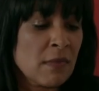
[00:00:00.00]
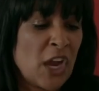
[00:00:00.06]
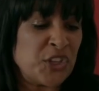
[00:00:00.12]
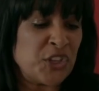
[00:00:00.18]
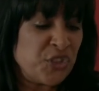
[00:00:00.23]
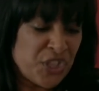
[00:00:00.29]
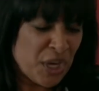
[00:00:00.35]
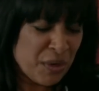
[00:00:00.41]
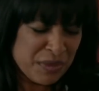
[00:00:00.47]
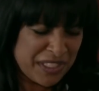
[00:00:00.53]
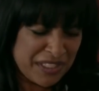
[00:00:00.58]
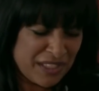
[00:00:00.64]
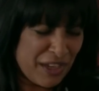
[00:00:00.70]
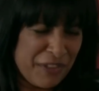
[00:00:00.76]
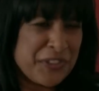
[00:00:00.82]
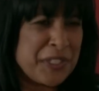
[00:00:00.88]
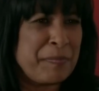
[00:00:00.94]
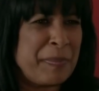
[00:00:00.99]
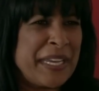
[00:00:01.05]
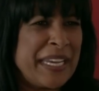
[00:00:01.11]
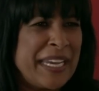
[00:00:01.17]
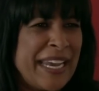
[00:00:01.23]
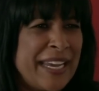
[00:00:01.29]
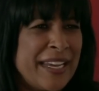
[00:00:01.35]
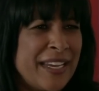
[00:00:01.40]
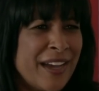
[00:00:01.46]
And you don't deserve to be
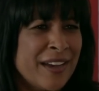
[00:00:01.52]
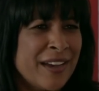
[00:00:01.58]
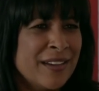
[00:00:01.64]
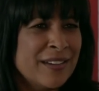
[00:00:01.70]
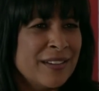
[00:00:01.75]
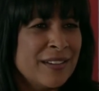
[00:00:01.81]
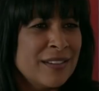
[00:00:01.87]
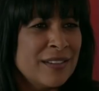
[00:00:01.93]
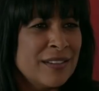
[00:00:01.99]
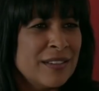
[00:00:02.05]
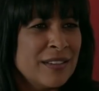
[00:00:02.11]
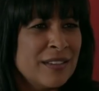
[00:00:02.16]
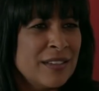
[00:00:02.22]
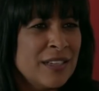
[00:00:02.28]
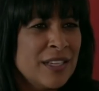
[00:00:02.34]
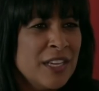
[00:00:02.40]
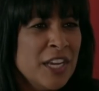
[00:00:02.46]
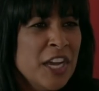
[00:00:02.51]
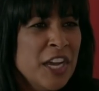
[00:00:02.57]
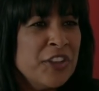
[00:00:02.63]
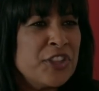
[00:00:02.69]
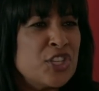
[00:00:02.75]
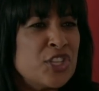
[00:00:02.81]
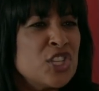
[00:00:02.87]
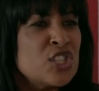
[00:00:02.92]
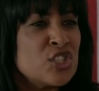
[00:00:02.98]
here.
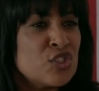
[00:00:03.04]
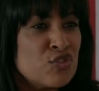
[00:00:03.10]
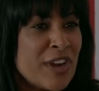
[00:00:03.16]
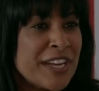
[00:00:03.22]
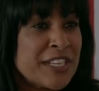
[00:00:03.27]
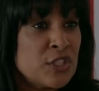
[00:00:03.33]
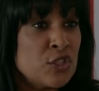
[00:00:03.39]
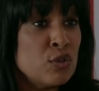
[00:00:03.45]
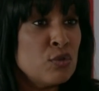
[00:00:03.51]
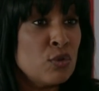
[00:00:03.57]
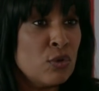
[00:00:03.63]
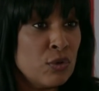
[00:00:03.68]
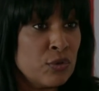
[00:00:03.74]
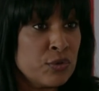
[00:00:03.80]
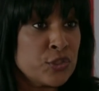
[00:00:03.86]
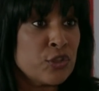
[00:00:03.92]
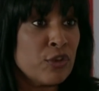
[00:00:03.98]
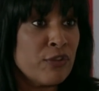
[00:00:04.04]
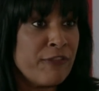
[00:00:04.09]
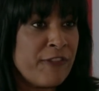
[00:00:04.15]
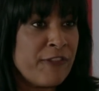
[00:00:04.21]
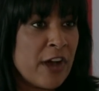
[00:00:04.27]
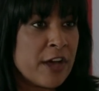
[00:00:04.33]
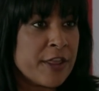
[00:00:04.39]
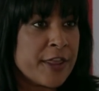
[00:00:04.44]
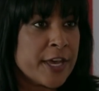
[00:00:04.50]
The distress you caused your
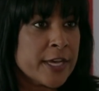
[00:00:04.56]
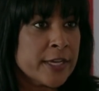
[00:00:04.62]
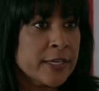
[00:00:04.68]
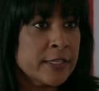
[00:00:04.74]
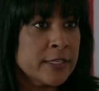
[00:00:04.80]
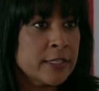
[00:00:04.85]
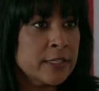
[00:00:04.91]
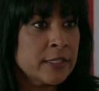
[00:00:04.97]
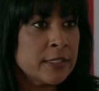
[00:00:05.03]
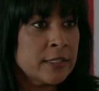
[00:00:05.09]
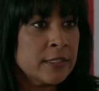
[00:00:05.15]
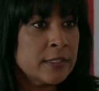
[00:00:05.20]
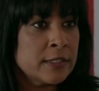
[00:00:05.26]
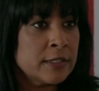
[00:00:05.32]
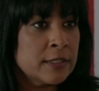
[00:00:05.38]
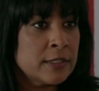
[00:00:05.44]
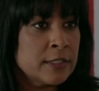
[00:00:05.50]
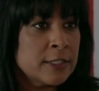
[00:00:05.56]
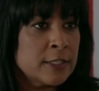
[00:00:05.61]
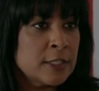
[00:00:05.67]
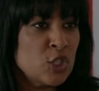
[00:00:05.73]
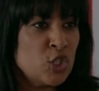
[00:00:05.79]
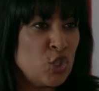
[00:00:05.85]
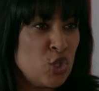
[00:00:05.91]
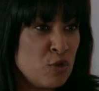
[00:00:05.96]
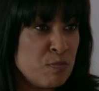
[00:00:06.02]
father,
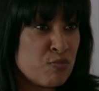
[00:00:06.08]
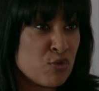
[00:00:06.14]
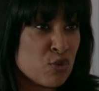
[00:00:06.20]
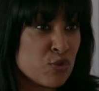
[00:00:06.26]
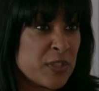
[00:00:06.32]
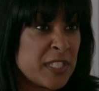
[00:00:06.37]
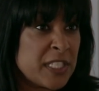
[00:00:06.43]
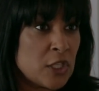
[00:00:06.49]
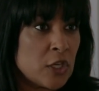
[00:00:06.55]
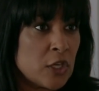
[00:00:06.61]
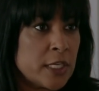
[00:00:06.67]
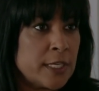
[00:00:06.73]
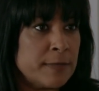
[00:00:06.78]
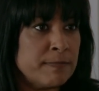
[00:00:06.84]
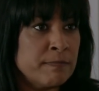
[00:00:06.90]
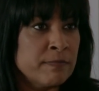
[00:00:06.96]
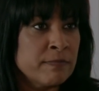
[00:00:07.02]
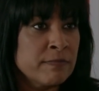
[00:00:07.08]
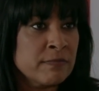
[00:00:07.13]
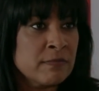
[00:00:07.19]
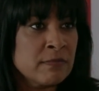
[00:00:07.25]
you brought this on him.